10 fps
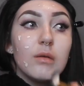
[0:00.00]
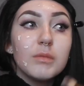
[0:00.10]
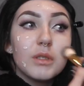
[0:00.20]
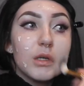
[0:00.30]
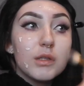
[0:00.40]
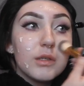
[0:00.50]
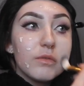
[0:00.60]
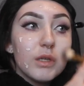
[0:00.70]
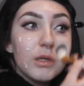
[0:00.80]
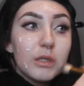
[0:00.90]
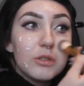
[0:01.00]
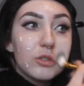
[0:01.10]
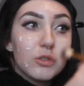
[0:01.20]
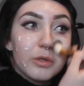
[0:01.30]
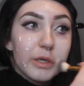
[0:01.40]
It's not leaving any
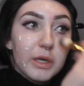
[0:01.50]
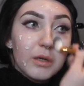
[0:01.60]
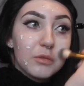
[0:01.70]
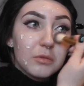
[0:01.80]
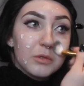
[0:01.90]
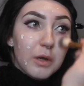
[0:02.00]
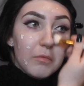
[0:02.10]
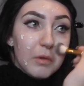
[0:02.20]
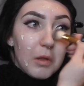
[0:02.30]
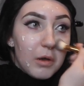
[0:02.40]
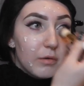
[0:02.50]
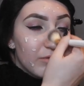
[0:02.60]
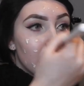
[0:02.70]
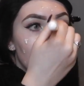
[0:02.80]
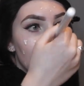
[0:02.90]
streaks, which I have a lot of
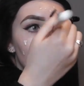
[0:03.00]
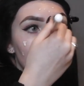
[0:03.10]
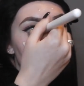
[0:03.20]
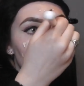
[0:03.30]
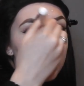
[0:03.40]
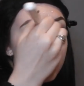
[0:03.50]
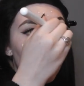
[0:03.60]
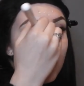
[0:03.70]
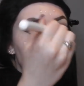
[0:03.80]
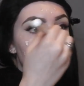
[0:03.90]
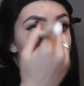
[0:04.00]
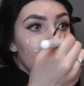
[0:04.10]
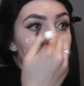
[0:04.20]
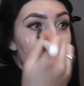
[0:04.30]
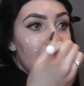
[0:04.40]
problems
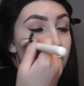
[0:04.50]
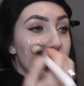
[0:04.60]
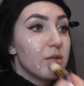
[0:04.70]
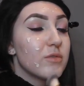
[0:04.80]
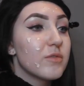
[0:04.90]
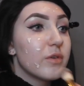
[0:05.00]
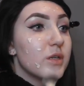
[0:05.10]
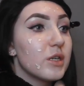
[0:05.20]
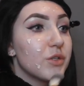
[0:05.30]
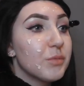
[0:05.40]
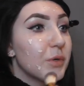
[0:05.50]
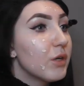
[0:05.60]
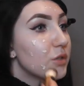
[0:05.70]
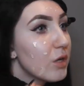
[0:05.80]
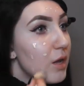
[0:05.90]
with that when I use a foundation
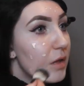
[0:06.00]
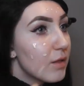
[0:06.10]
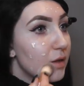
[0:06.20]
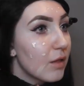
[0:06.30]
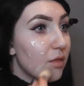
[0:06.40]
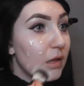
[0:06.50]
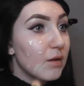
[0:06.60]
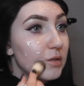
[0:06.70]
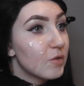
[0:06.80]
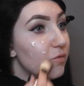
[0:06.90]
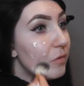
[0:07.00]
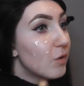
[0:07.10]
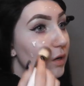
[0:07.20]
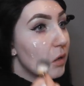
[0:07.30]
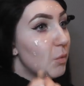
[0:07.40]
brush. Like the
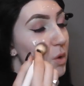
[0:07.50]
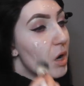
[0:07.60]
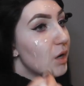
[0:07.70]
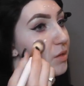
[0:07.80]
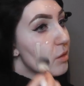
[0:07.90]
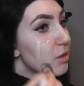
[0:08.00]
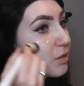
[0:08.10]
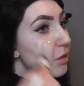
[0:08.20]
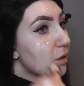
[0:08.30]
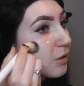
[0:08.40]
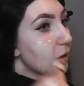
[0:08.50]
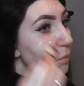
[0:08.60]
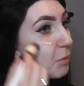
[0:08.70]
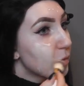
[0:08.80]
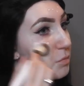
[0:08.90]
Sephora one, their
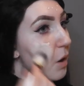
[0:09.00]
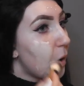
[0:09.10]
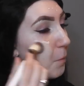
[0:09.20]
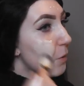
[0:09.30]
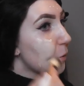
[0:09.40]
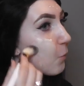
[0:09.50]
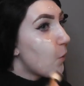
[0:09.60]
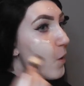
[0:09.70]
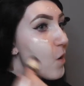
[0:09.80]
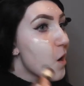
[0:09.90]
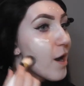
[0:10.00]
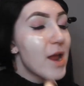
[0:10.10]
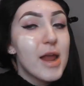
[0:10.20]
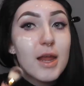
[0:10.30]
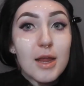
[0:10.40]
like most popular one, I
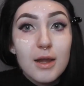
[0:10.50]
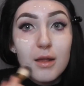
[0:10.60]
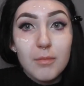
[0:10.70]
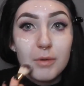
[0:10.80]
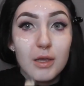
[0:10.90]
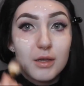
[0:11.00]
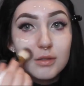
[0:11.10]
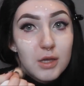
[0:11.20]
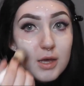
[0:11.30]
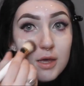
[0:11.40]
hate it because